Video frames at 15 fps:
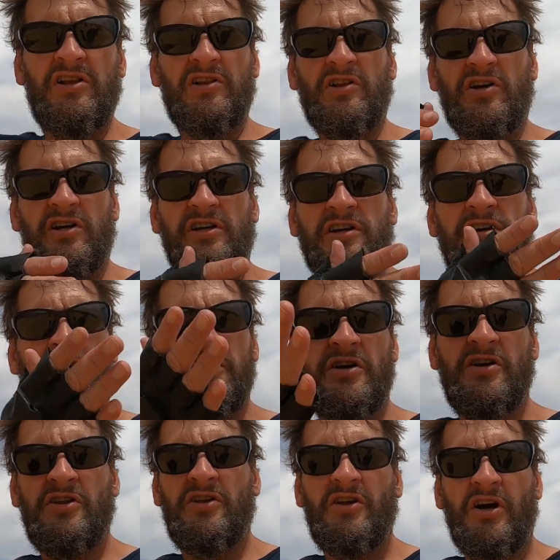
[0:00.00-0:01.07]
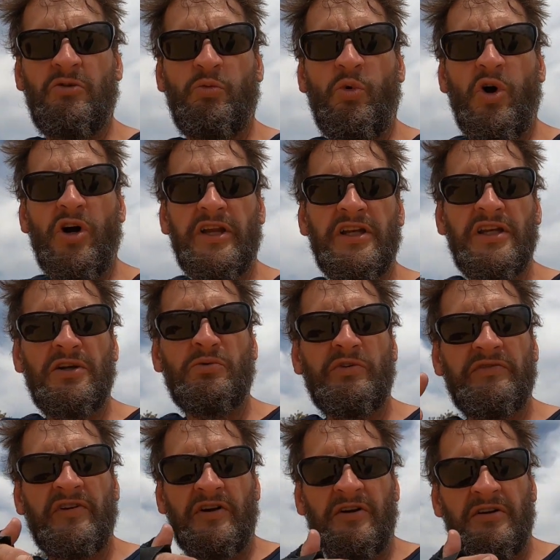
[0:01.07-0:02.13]
like a winding
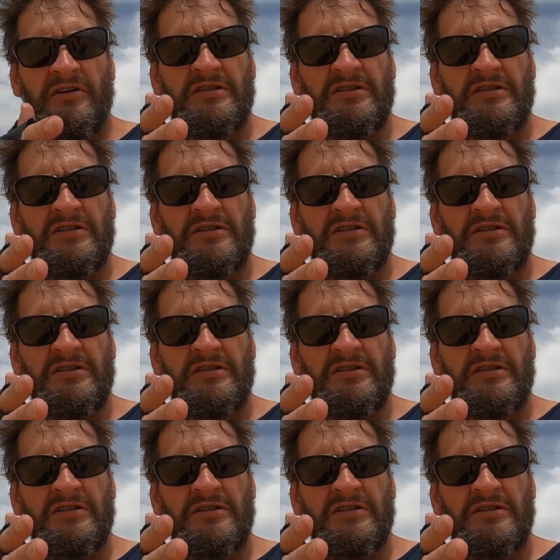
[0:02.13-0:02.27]
river,